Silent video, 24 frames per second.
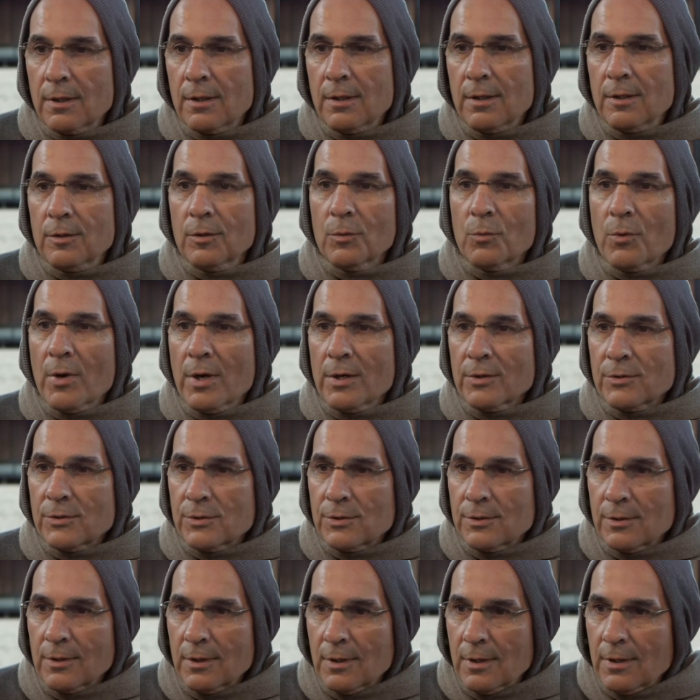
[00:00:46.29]
in the
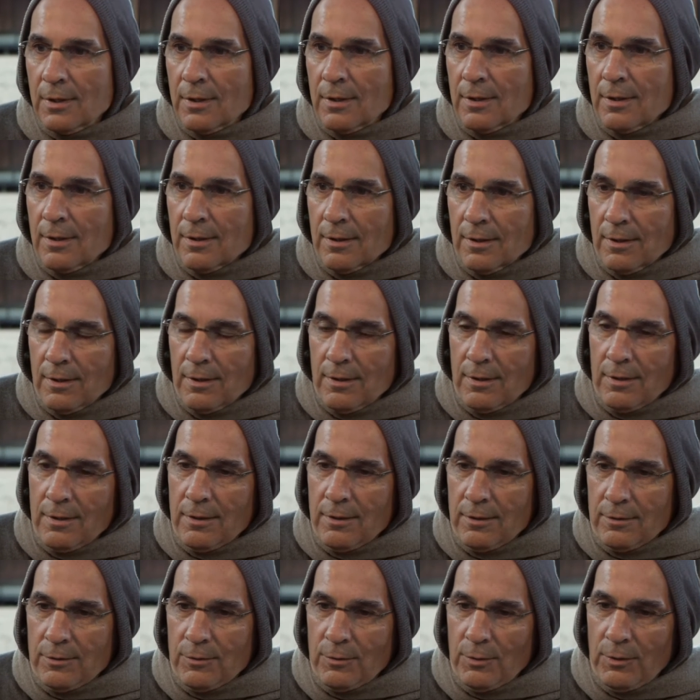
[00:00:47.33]
West,
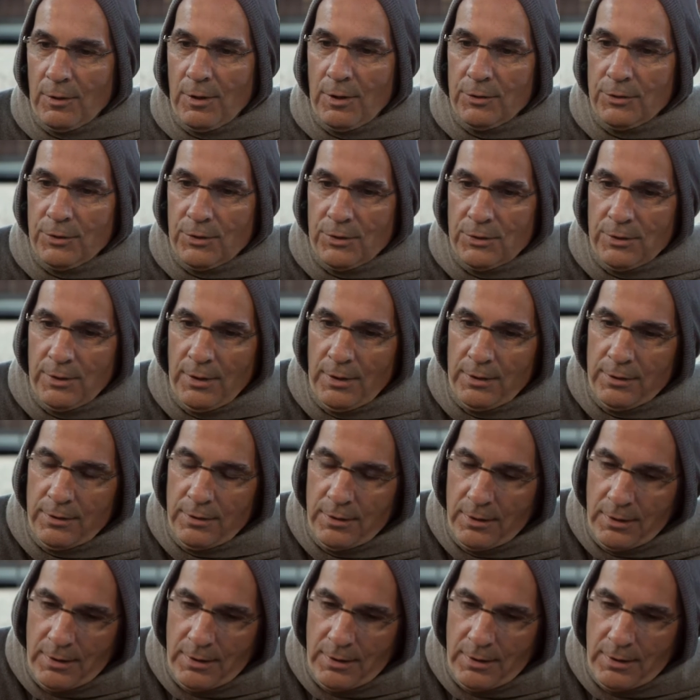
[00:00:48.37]
to a large extent,